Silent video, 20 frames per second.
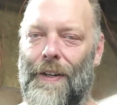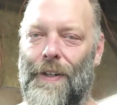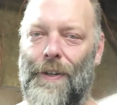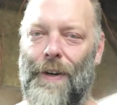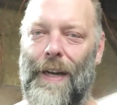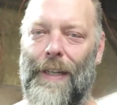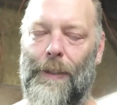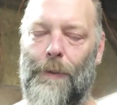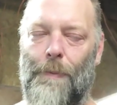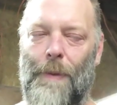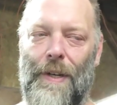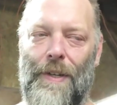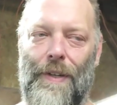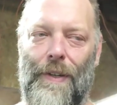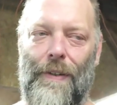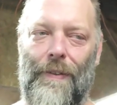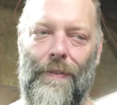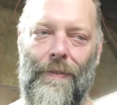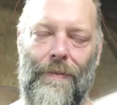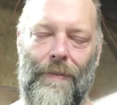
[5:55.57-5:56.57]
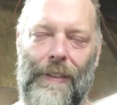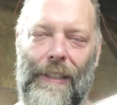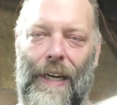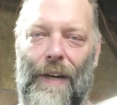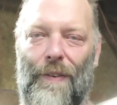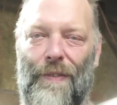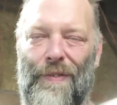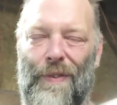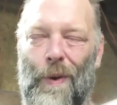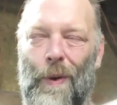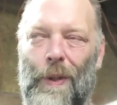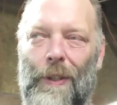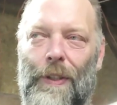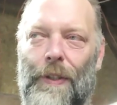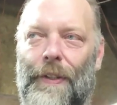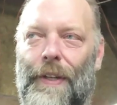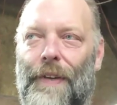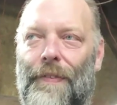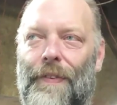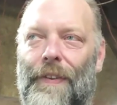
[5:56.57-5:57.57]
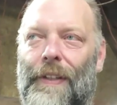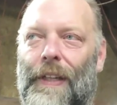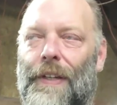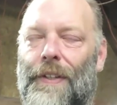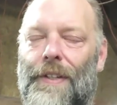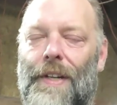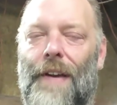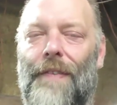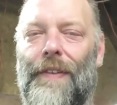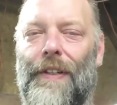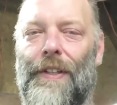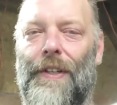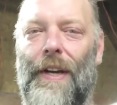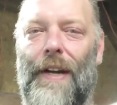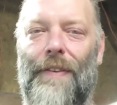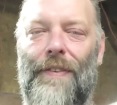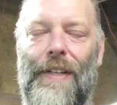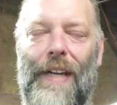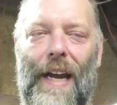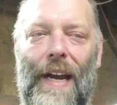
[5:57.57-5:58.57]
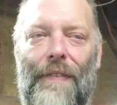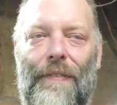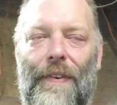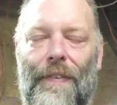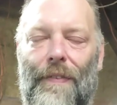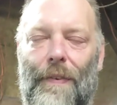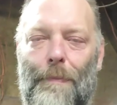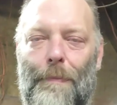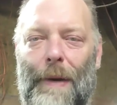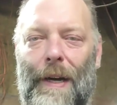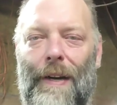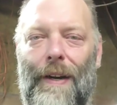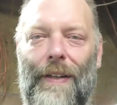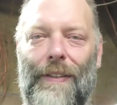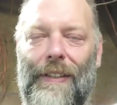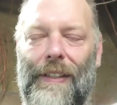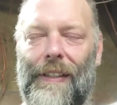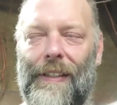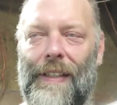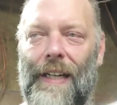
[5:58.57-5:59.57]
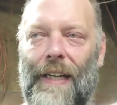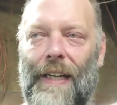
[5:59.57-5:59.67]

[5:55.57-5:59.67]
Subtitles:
transmission, because I know Fords are different than Chevys, you actually have different bell housing